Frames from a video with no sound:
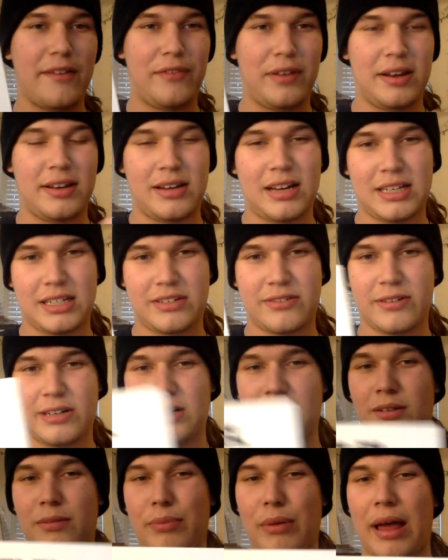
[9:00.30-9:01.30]
of
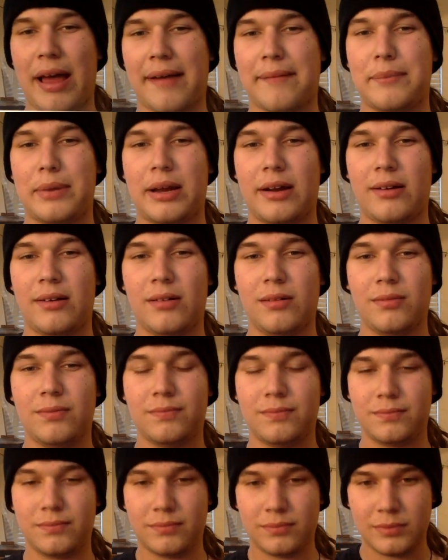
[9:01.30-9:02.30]
industrial black metal
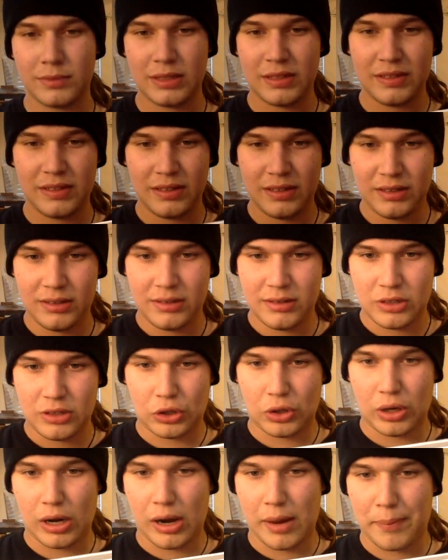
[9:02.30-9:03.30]

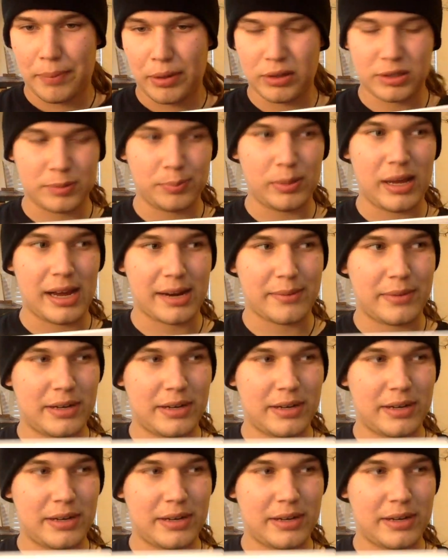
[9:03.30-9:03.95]
or uh, post black